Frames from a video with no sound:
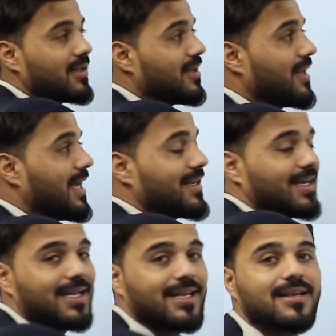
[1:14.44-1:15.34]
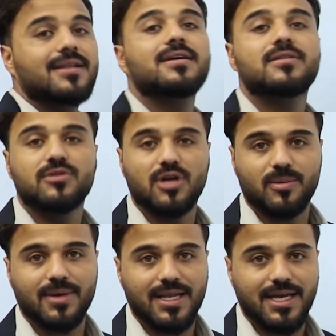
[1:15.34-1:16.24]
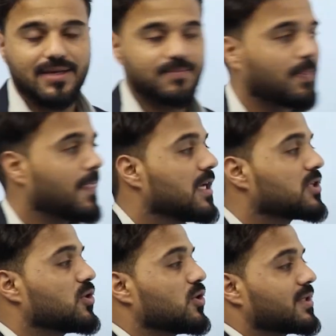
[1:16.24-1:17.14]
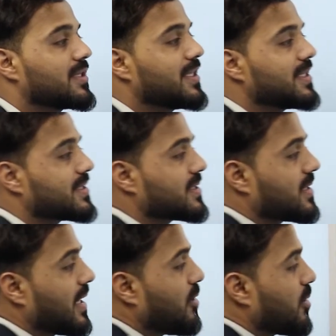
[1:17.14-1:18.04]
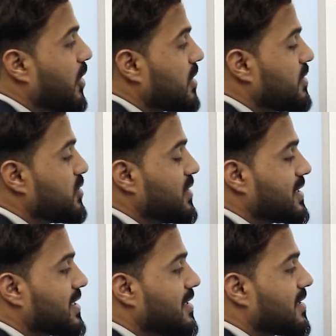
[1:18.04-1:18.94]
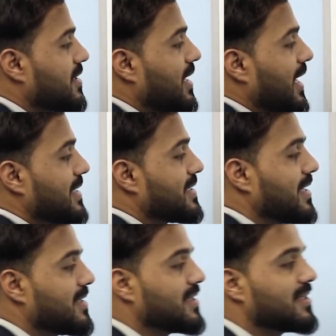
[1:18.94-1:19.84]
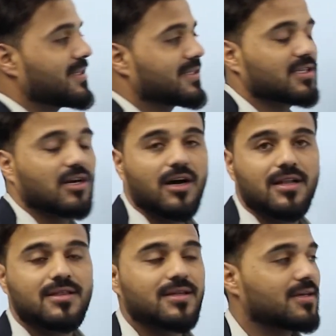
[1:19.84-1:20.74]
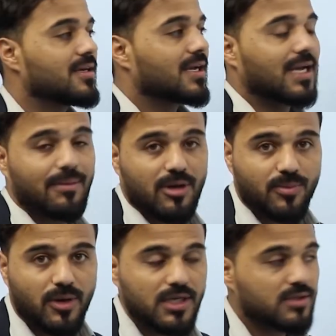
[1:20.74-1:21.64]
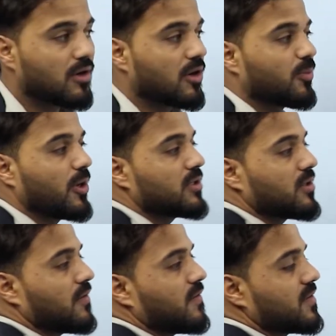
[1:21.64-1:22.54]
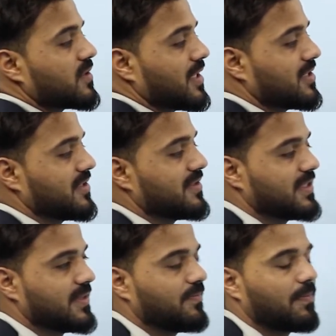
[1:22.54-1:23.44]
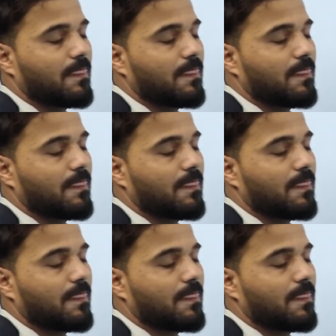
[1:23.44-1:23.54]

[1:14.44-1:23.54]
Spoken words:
line L normal line. So this common point between circle and tangent is called common point or point of tangency.